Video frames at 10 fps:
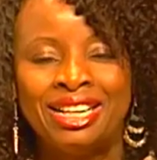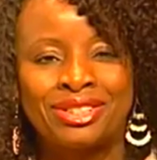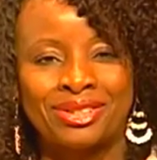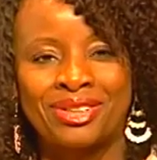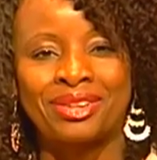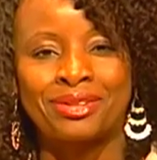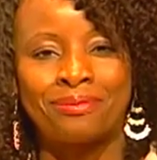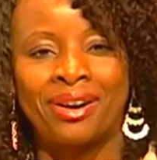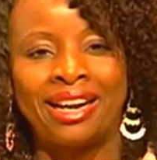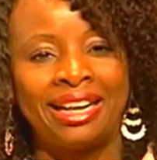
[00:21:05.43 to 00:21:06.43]
to talk to
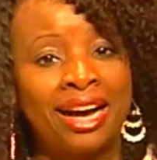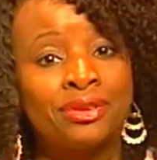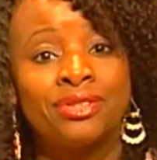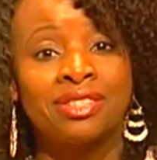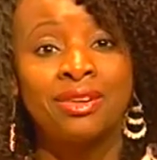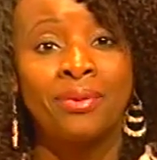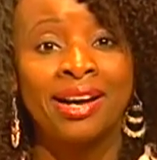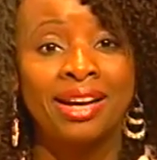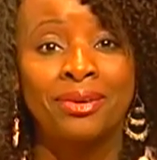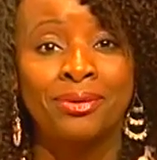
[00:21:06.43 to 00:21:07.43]
Brian. Now you see
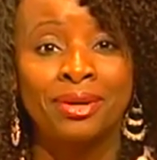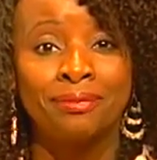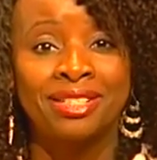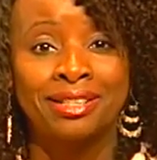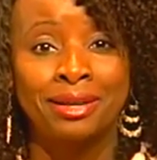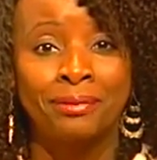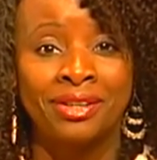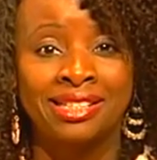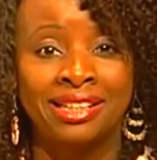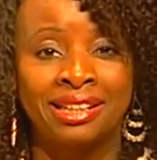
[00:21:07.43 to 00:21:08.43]
why I called him a
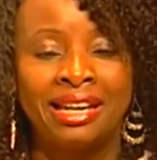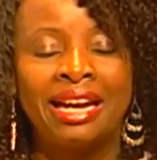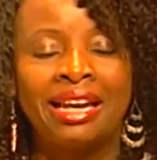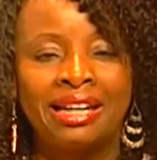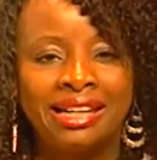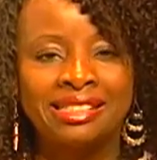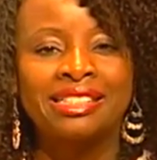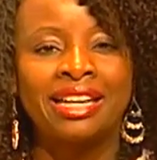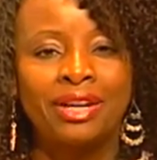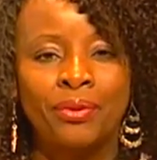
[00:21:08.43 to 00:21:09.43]
celebrity. Let's
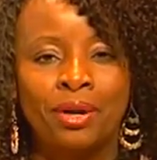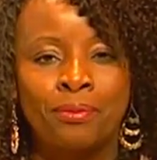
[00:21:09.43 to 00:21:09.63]
take a quick